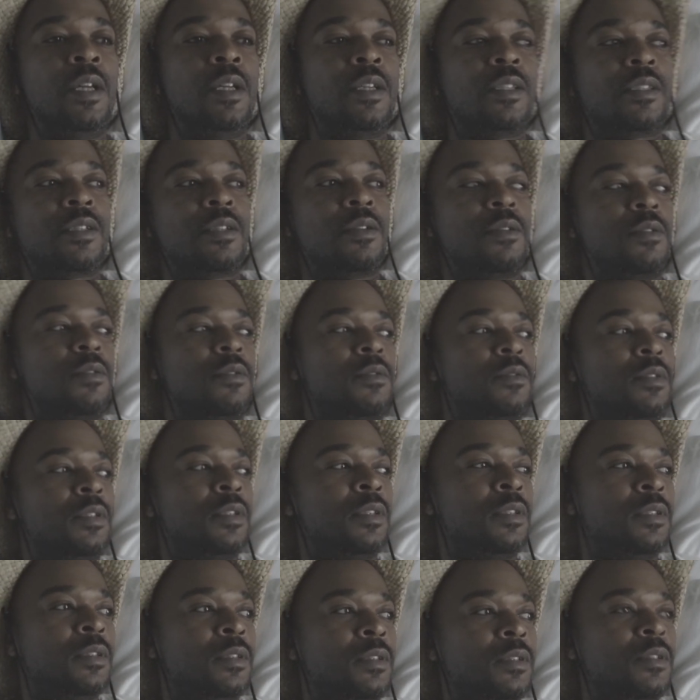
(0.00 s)
So
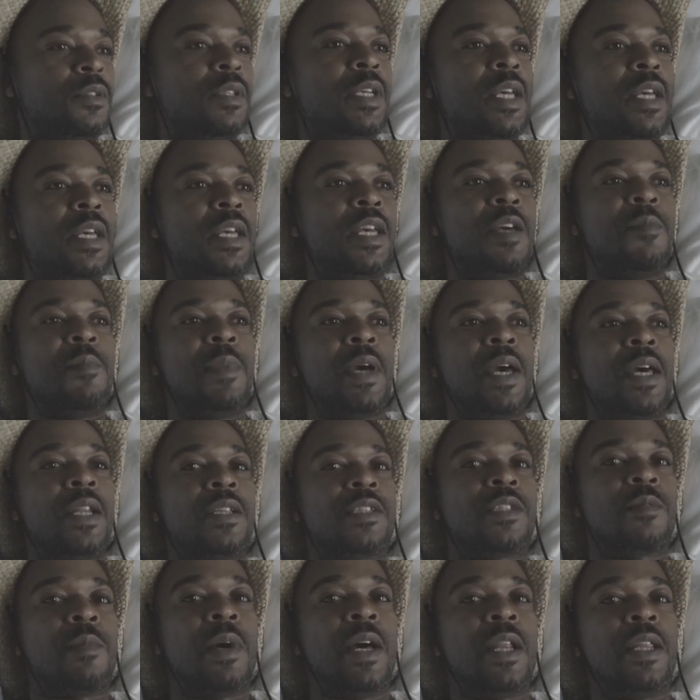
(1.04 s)
you can't get mad
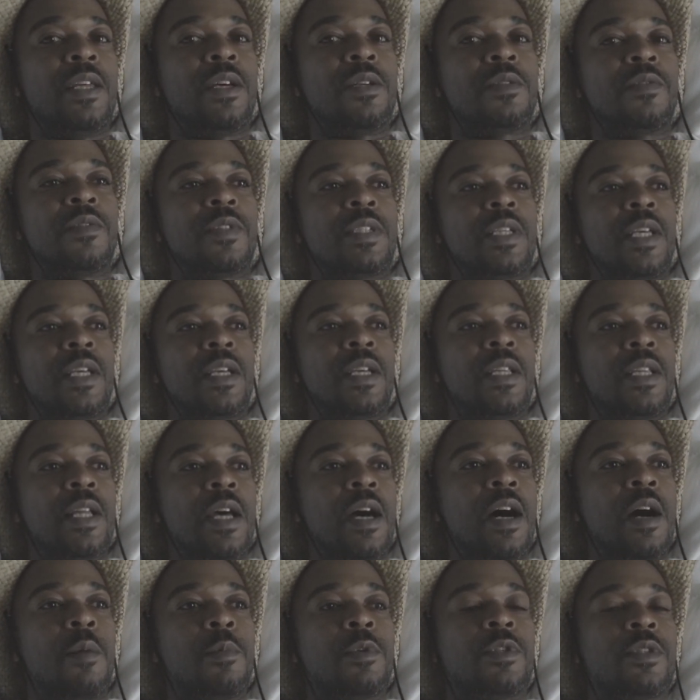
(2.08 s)
at somebody else for taking
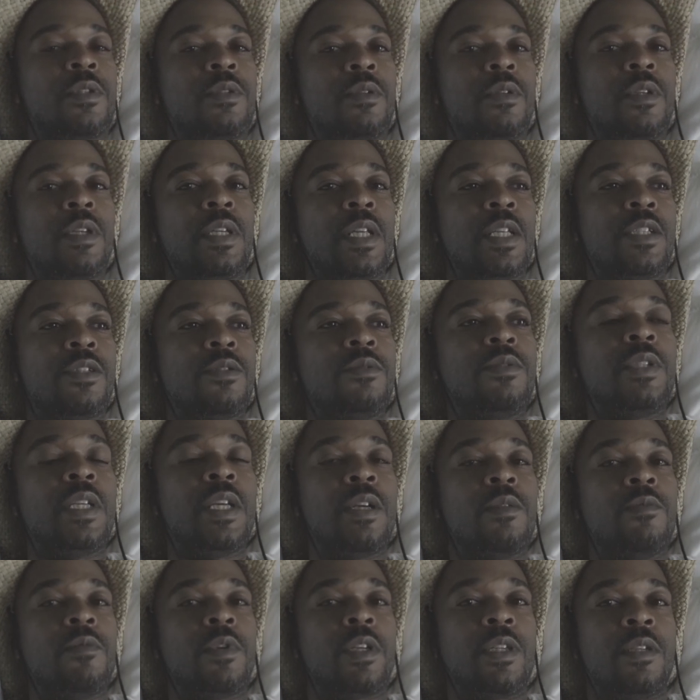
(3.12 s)
that opportunity that you
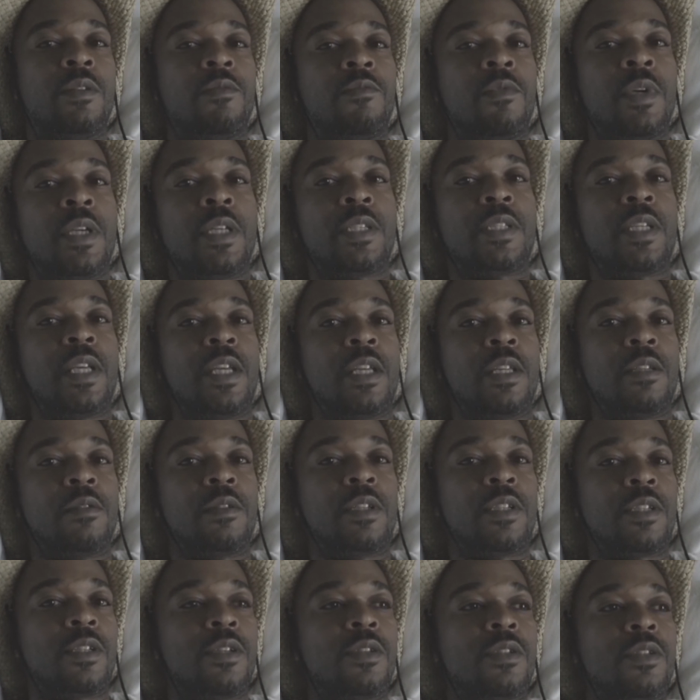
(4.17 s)
didn't want to take,
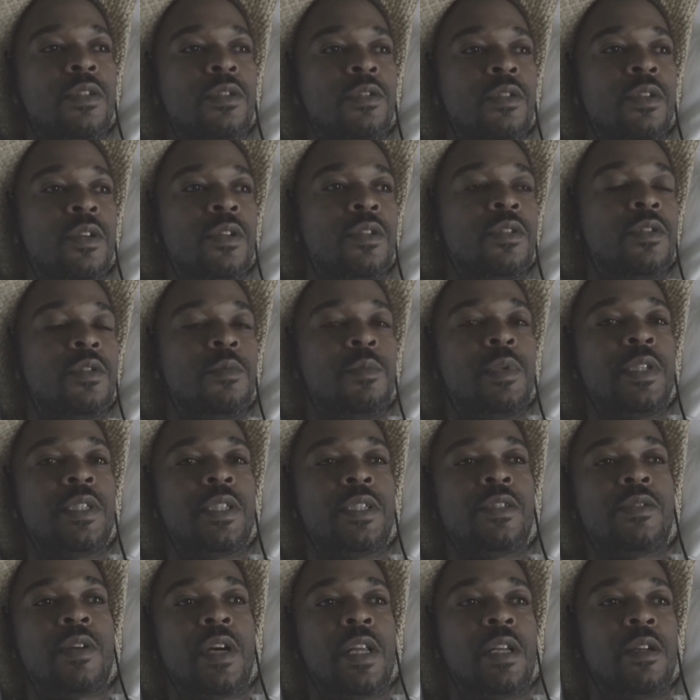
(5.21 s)
because you're too
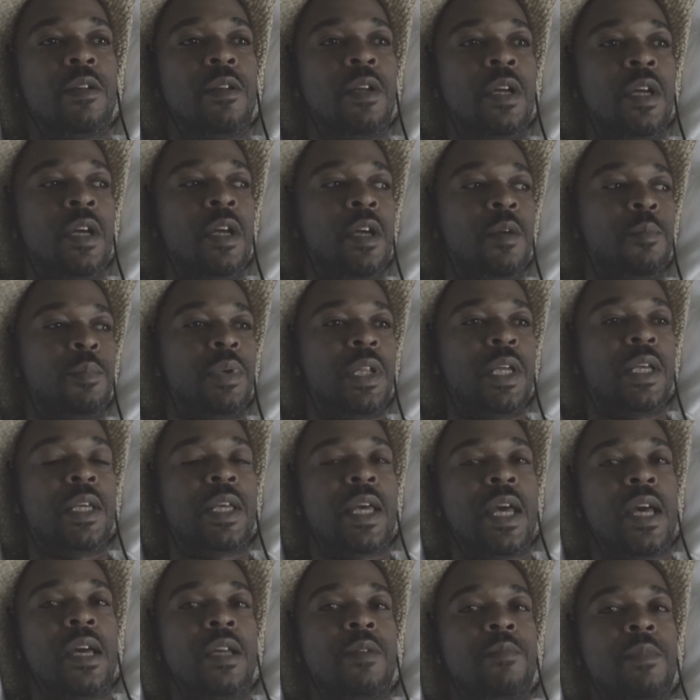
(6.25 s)
busy trying to play
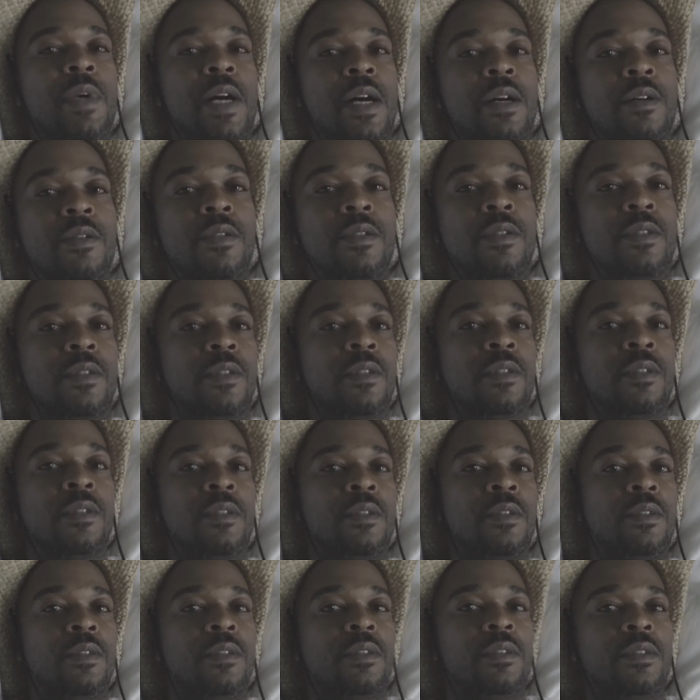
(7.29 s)
cat and mouse.
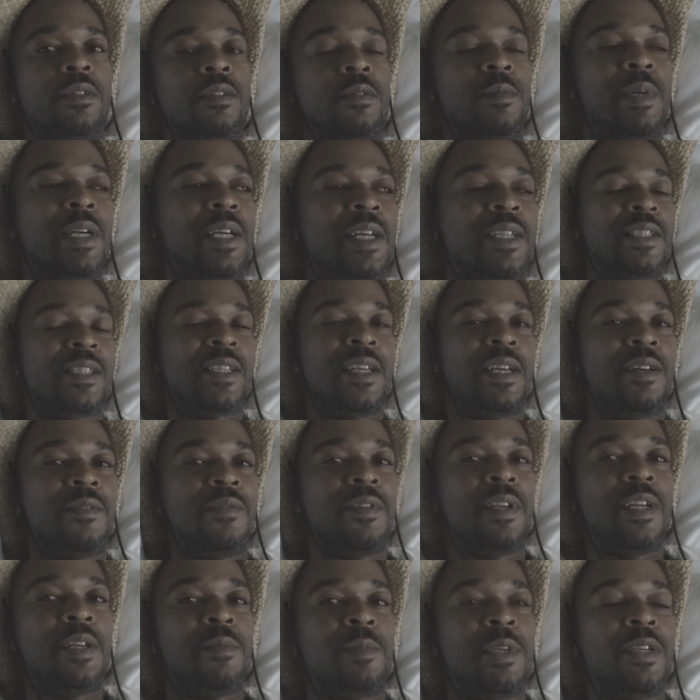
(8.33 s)
You know, I time
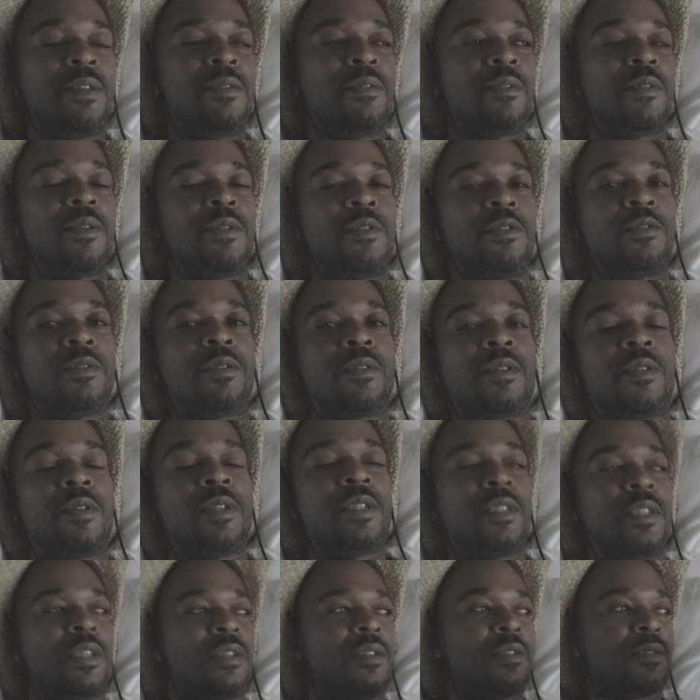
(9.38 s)
for that, man. Grown
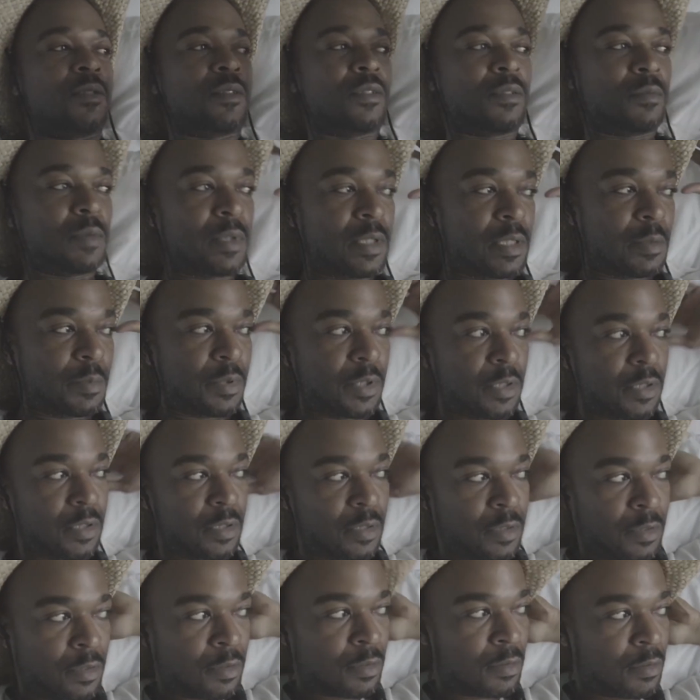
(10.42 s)
adults.
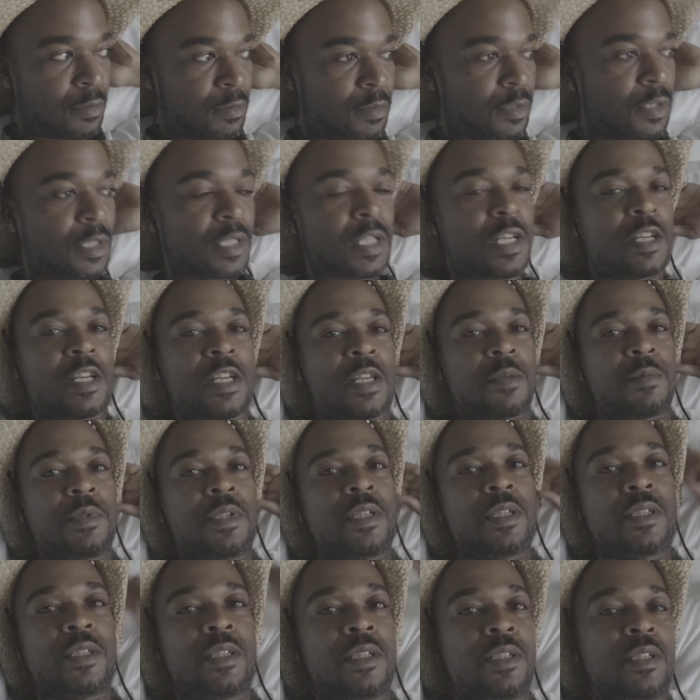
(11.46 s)
You think I am
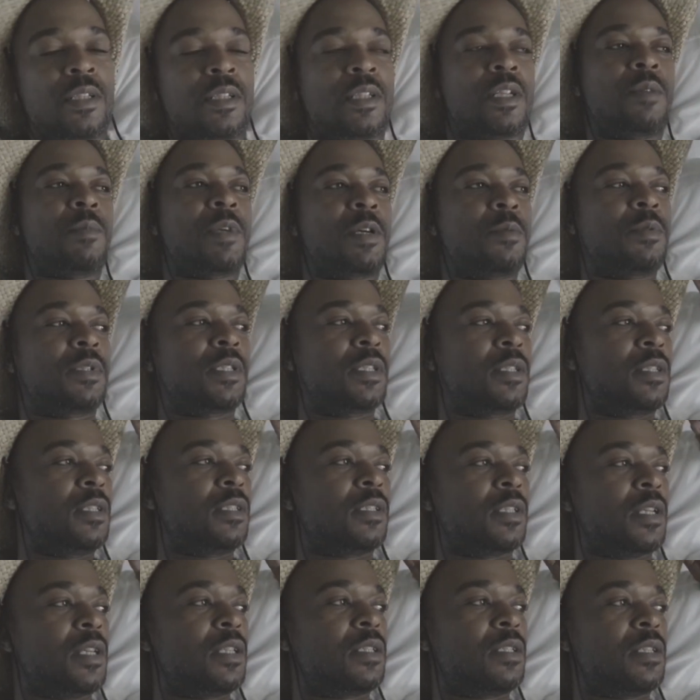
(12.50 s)
16? I might be sitting there
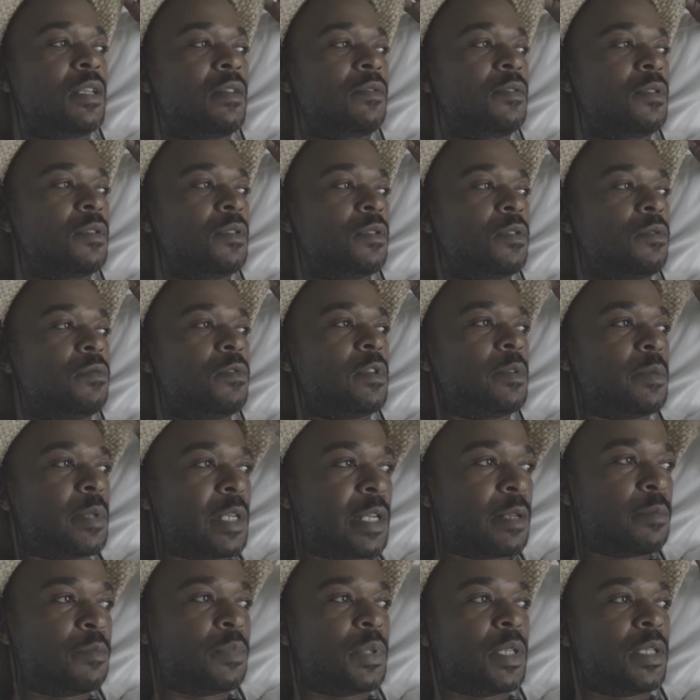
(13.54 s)
chasing after no woman.
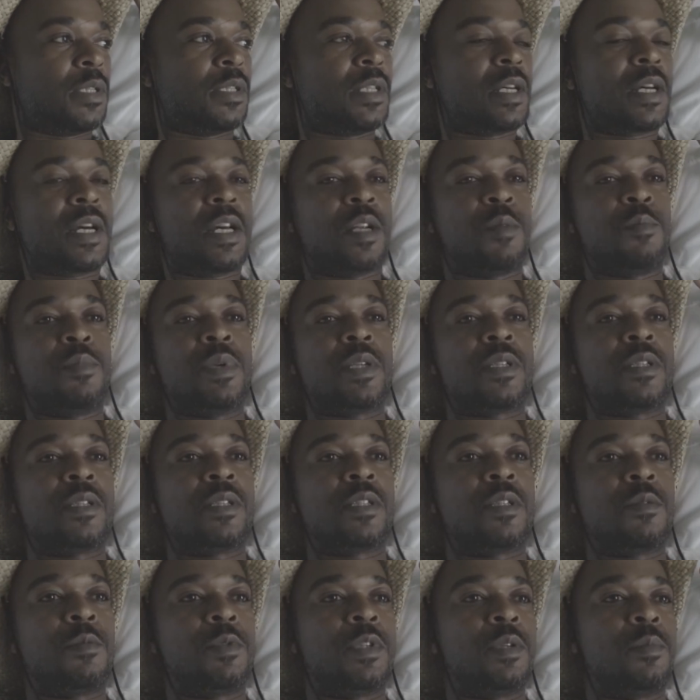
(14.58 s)
I'm busy. I got a
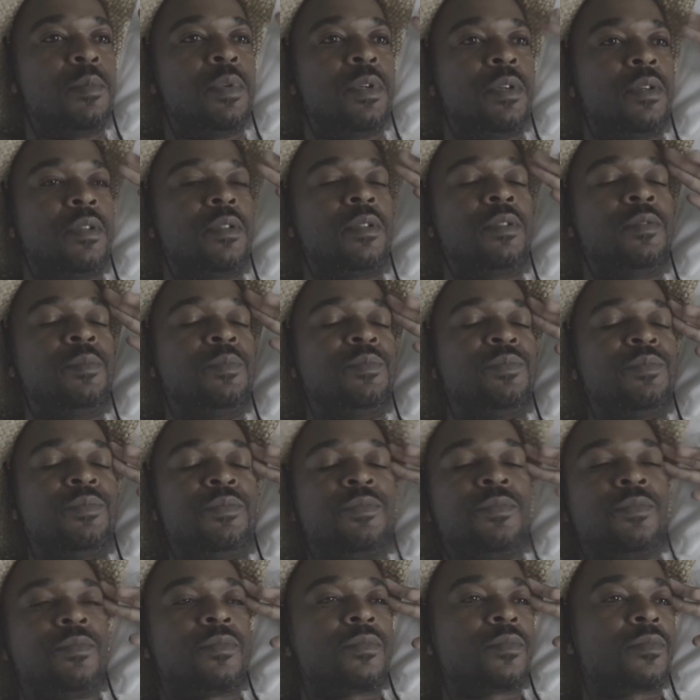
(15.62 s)
business to build.
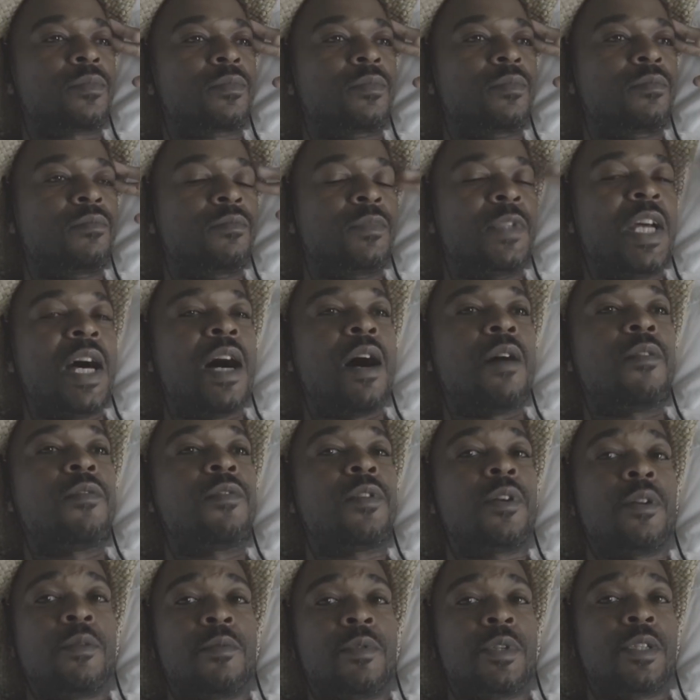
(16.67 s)
I'll
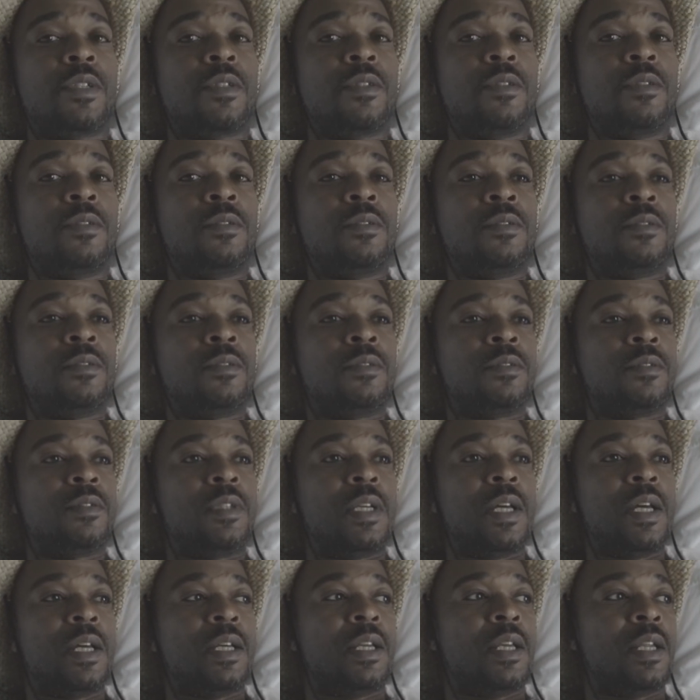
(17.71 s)
flirt with you
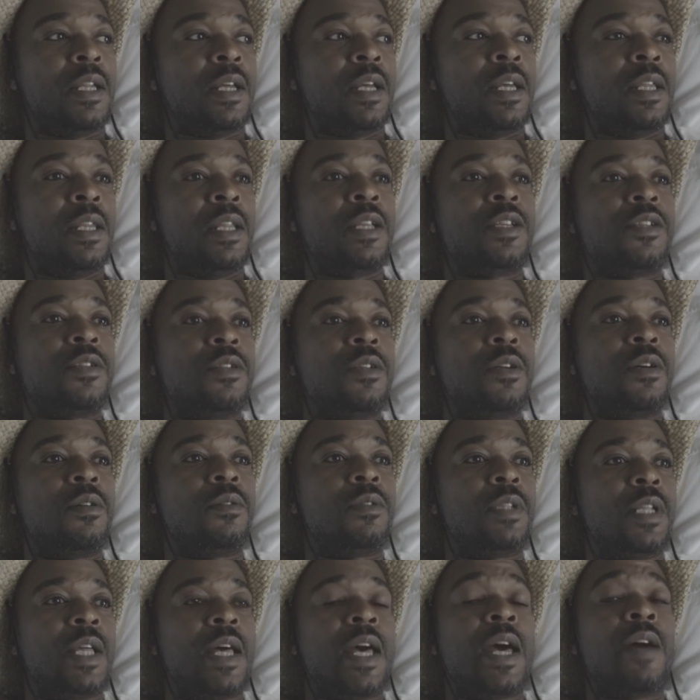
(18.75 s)
and let you
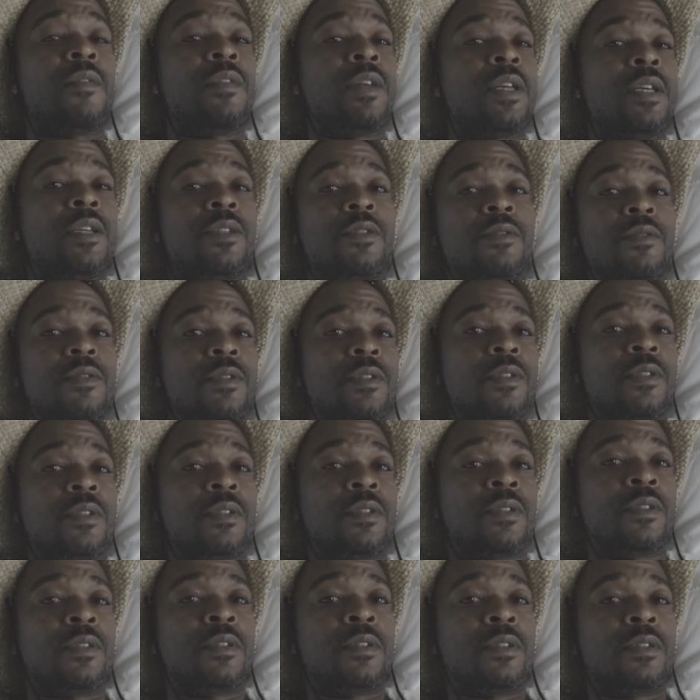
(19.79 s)
know that I have an interest,
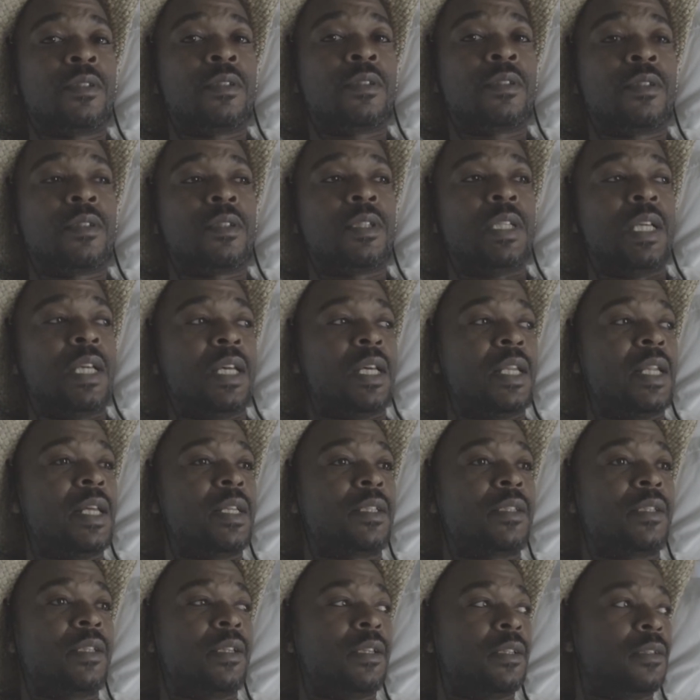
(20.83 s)
and
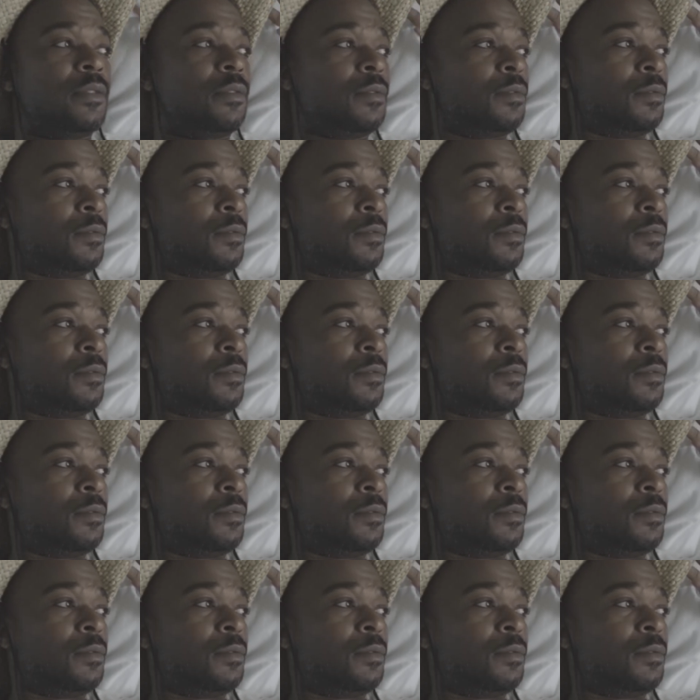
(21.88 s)
that's it.